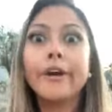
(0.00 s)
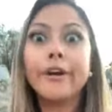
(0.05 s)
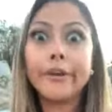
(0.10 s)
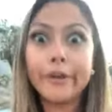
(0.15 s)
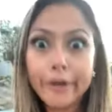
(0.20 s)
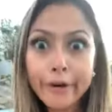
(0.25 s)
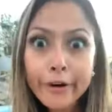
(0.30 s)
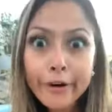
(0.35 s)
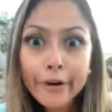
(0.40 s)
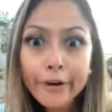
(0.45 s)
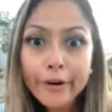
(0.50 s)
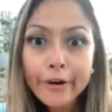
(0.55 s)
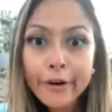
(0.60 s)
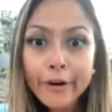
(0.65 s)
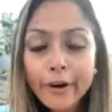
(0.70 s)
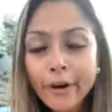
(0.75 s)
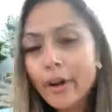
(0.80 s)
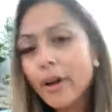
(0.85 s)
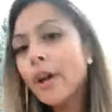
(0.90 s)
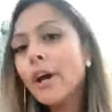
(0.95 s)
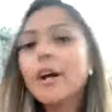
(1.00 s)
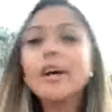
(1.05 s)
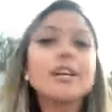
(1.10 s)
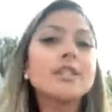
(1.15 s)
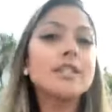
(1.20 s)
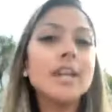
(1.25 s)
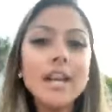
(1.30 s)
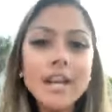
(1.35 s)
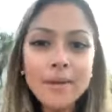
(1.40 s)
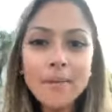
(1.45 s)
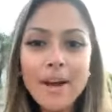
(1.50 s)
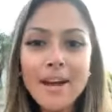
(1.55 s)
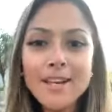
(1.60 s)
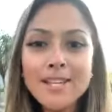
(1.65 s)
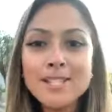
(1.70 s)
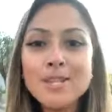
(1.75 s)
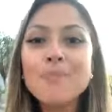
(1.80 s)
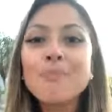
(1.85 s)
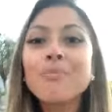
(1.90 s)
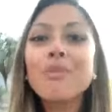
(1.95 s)
Durr. So
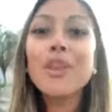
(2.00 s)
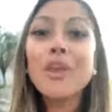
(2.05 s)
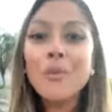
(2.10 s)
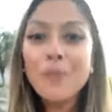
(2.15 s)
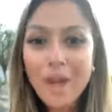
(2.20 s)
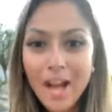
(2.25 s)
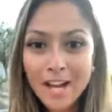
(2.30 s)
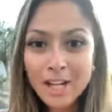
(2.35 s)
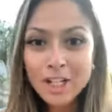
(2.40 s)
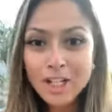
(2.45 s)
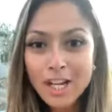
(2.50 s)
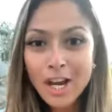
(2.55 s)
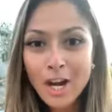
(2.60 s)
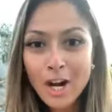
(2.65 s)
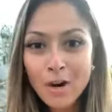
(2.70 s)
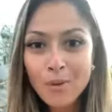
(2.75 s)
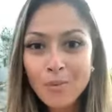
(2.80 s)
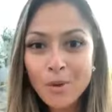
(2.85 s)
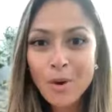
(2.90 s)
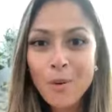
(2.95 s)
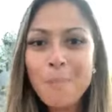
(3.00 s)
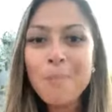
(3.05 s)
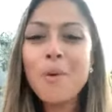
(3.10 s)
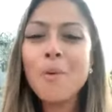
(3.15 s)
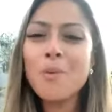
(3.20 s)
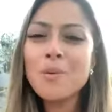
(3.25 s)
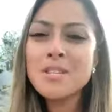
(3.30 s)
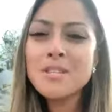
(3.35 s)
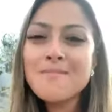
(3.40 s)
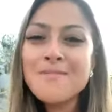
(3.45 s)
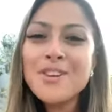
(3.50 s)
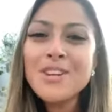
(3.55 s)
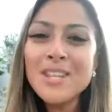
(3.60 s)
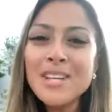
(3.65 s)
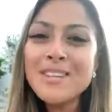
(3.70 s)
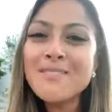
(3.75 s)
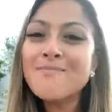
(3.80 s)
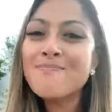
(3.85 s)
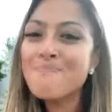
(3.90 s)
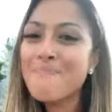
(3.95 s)
anyways, we actually got our room, but was
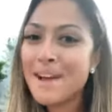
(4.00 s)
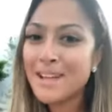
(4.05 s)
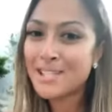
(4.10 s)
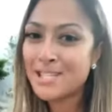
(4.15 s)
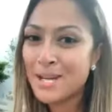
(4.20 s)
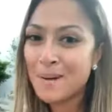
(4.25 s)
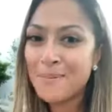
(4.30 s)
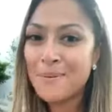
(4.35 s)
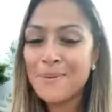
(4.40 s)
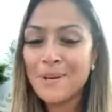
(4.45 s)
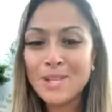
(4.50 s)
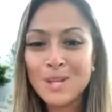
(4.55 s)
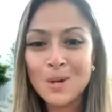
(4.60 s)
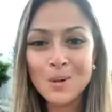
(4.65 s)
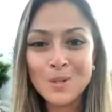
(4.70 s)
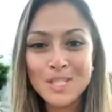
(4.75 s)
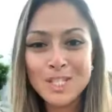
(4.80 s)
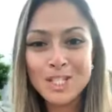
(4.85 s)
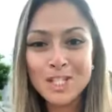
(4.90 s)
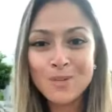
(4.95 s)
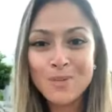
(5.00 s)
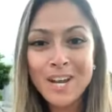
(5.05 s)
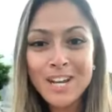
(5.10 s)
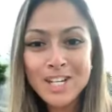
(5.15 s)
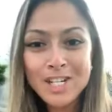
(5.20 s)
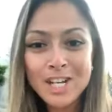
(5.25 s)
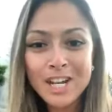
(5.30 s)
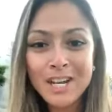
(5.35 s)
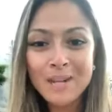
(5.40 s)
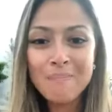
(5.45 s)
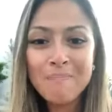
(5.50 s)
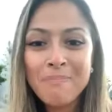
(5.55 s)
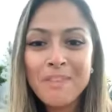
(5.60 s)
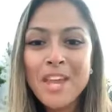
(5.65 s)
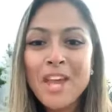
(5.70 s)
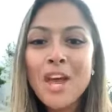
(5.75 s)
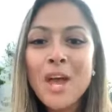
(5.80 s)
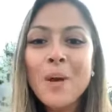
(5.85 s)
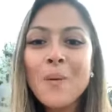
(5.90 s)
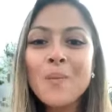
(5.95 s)
really messed up about the whole situation
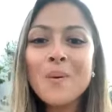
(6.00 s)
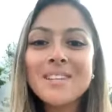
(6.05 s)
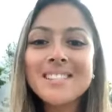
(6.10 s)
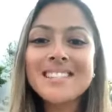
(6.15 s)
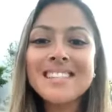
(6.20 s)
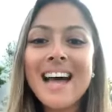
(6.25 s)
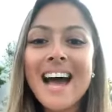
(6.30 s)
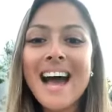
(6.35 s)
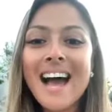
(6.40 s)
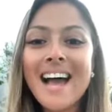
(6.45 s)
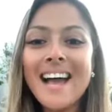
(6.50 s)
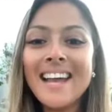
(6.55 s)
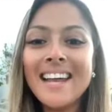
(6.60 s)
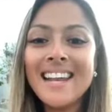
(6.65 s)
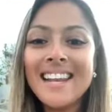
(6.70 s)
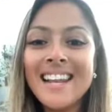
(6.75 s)
was that